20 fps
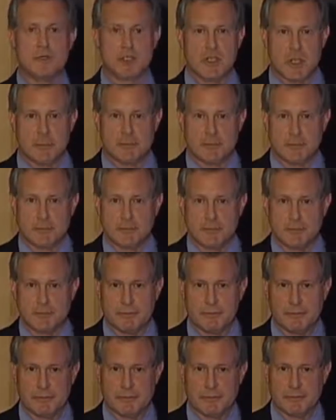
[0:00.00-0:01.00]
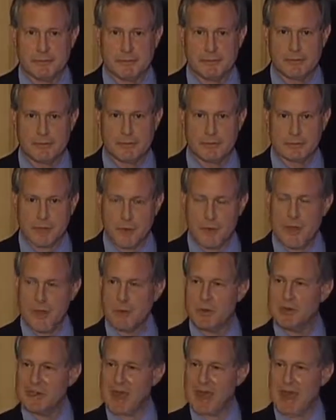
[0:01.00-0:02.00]
cheap. So
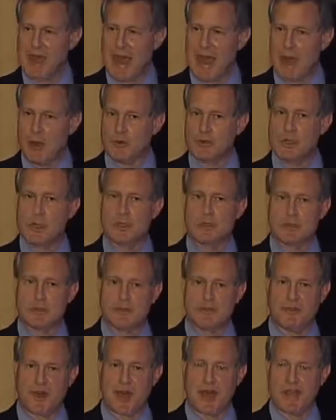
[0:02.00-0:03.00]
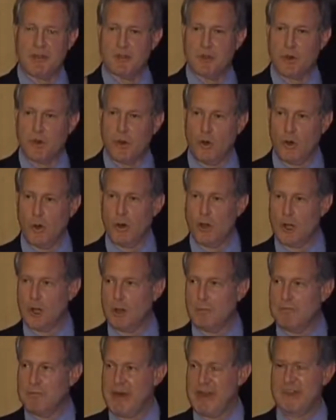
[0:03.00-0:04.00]
he was out to find
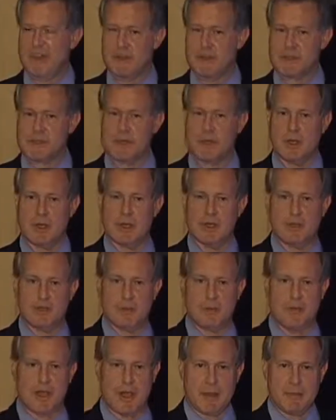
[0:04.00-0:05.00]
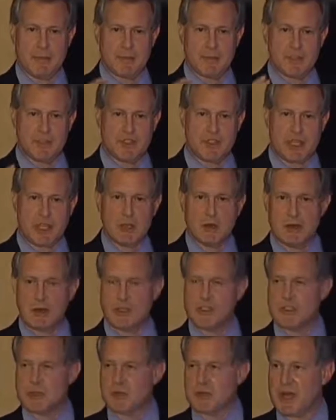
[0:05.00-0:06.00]
all methods to be able to
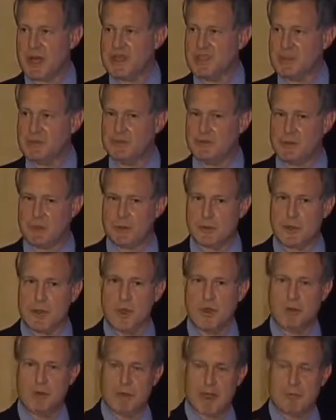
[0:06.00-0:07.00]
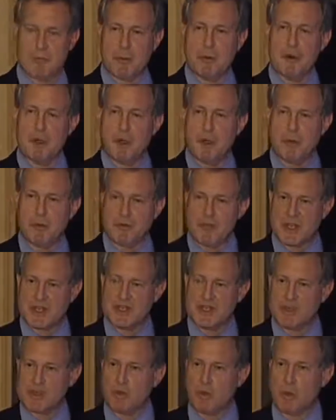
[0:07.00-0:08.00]
decrease the price of food. Remember
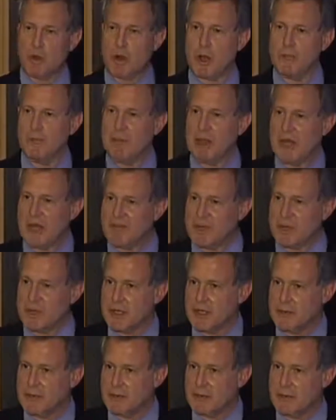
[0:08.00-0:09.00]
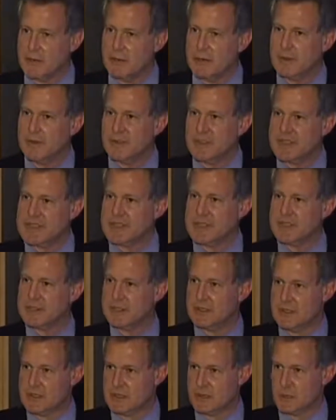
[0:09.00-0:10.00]
Nixon's war on poverty?
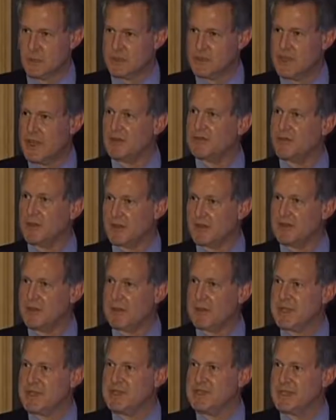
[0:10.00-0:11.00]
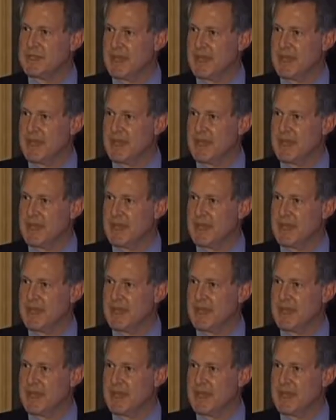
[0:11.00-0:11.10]
We're suffering from it